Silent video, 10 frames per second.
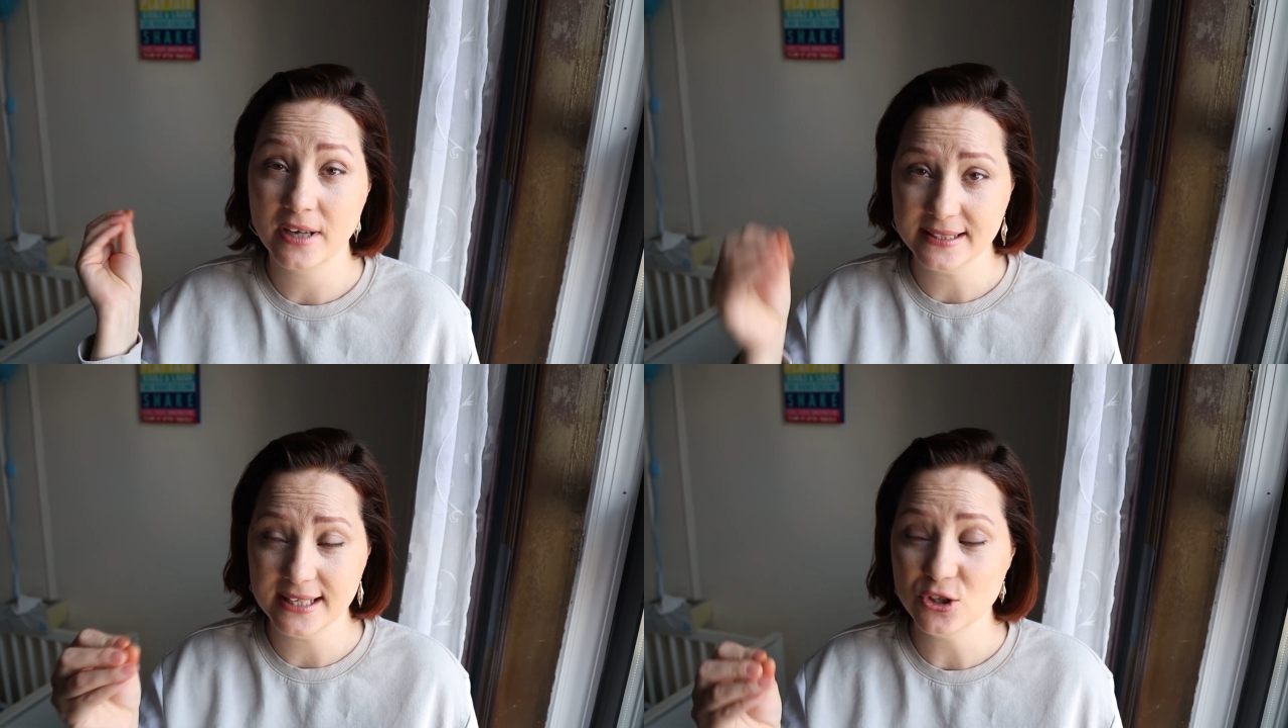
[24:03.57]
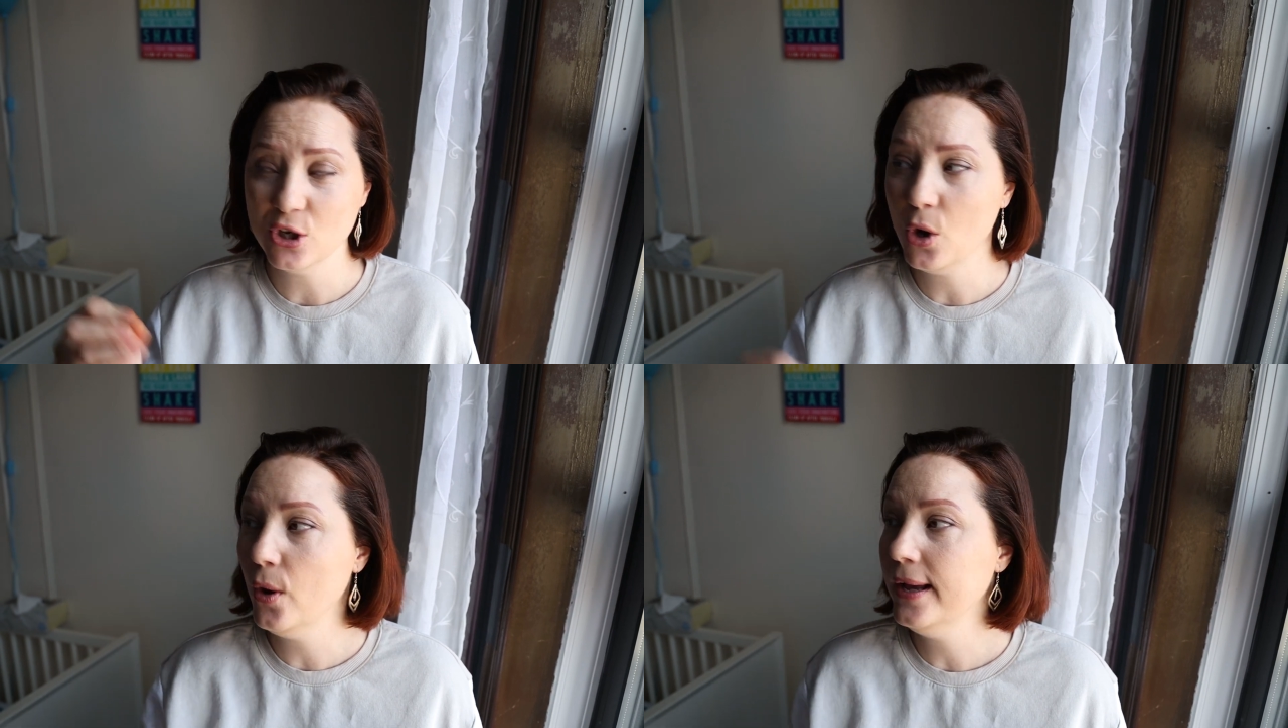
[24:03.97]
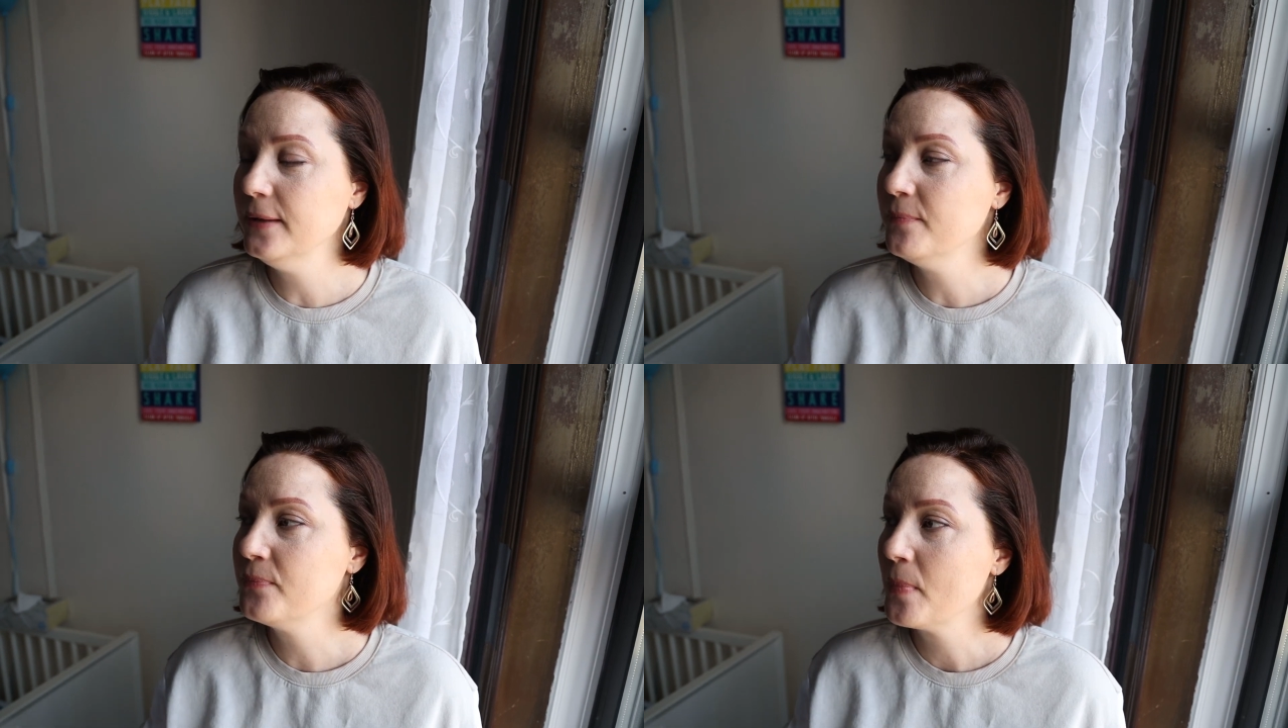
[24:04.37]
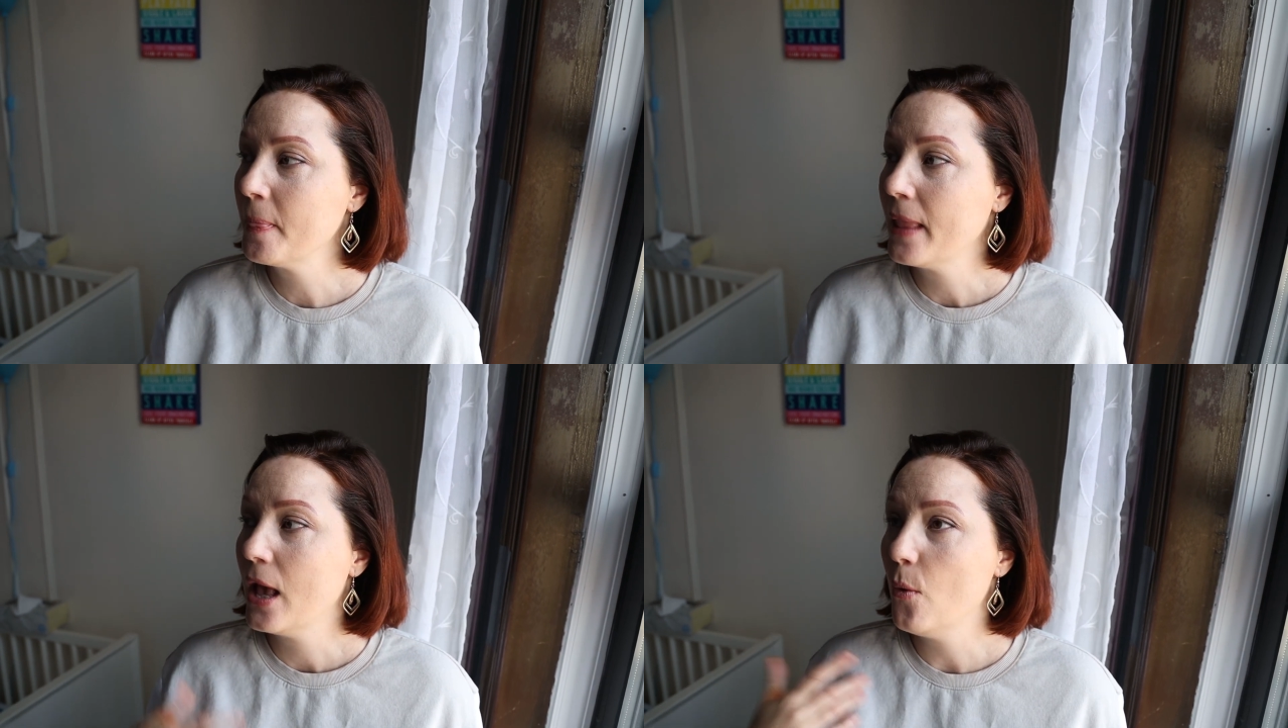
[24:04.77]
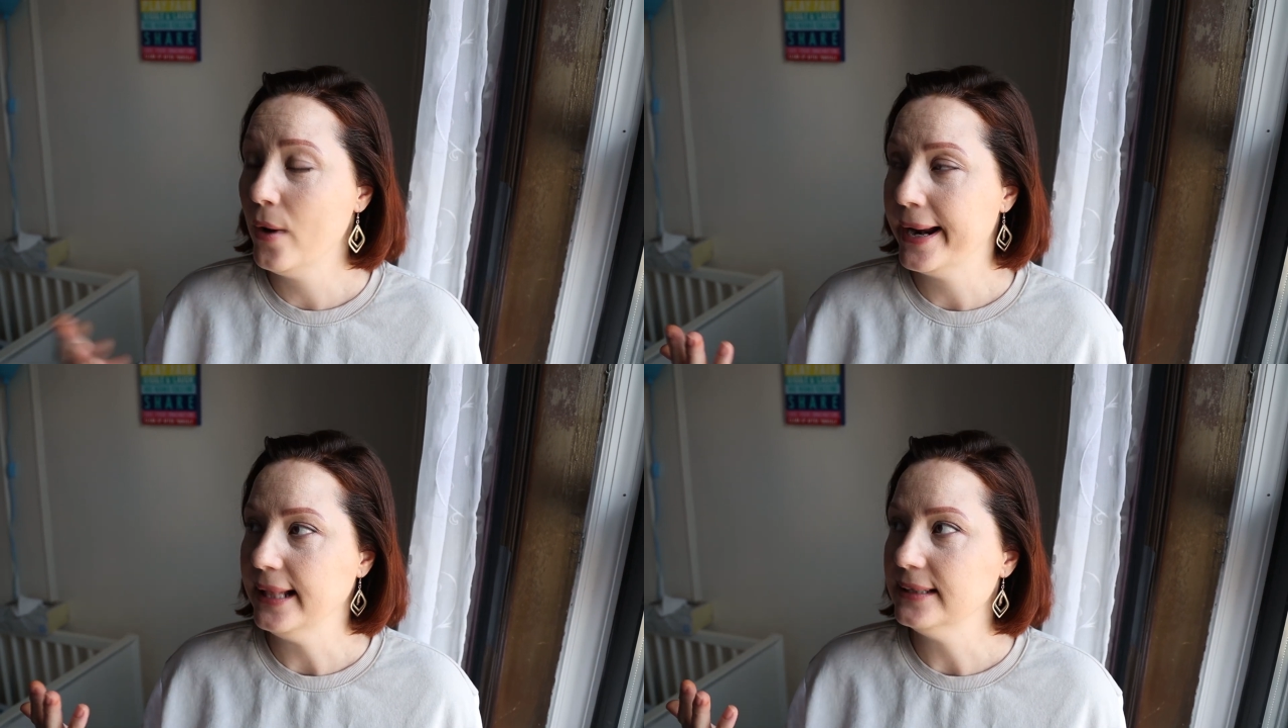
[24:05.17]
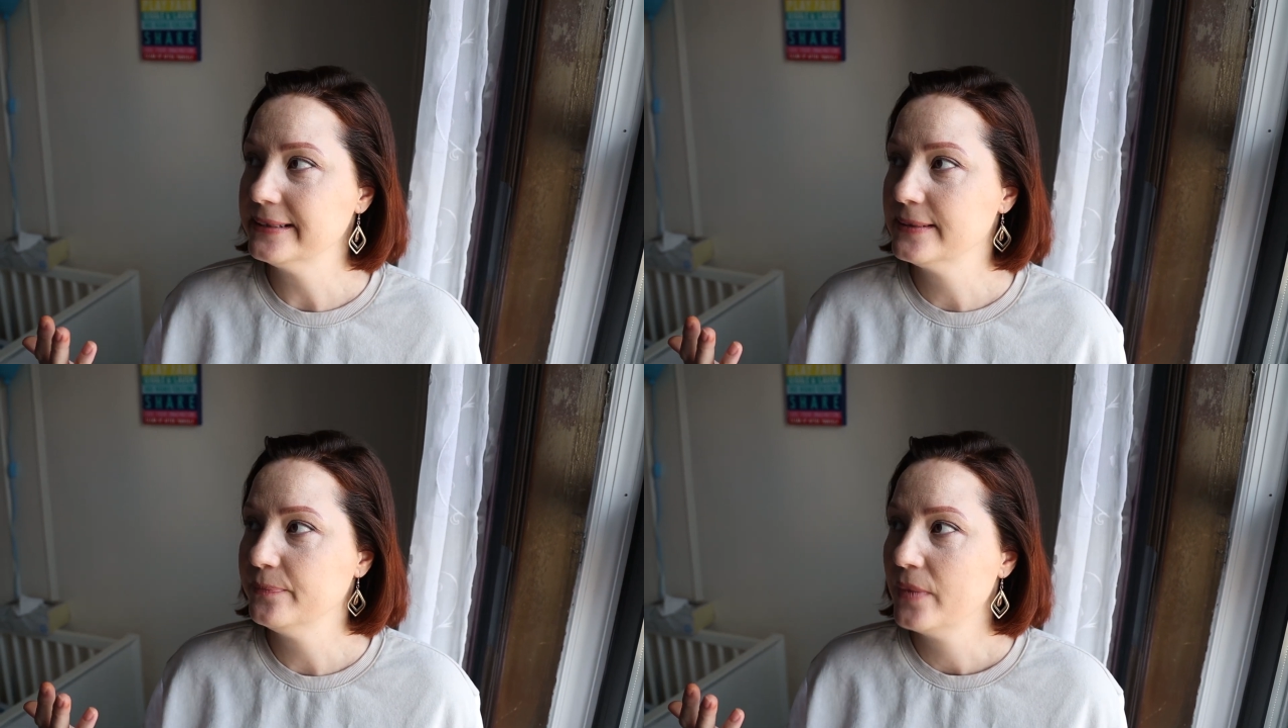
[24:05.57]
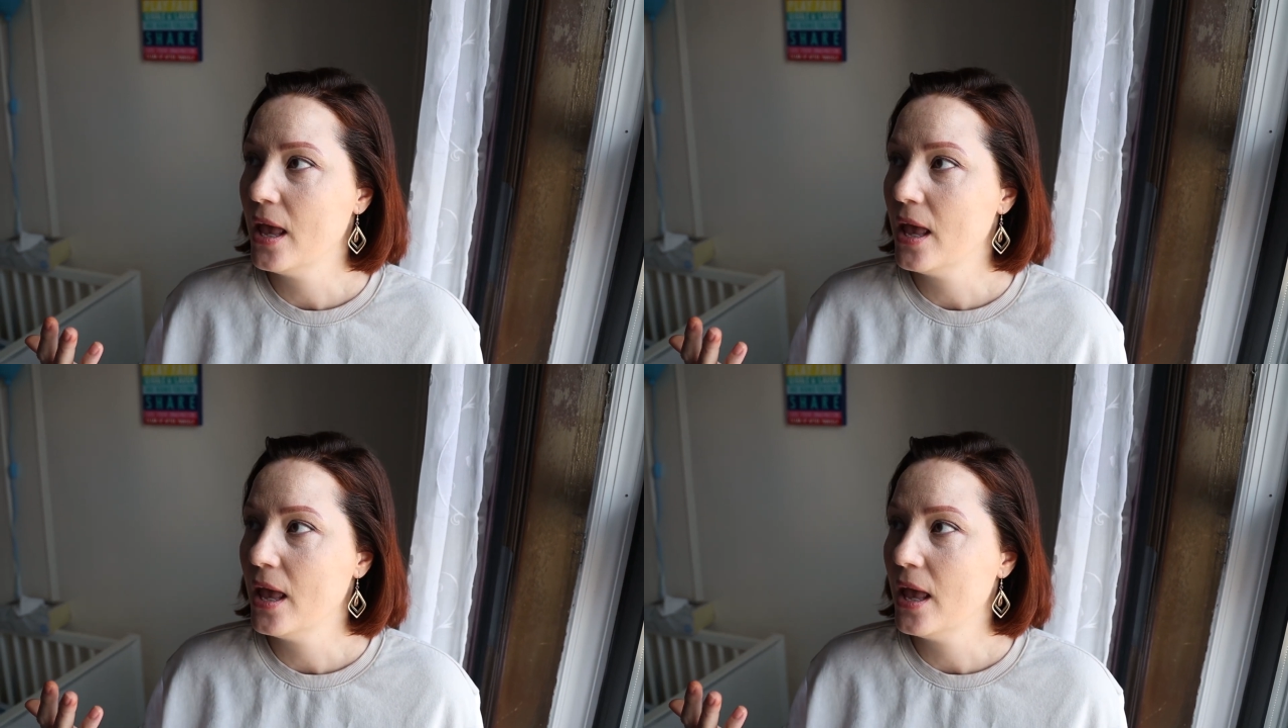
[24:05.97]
essential oil. What else?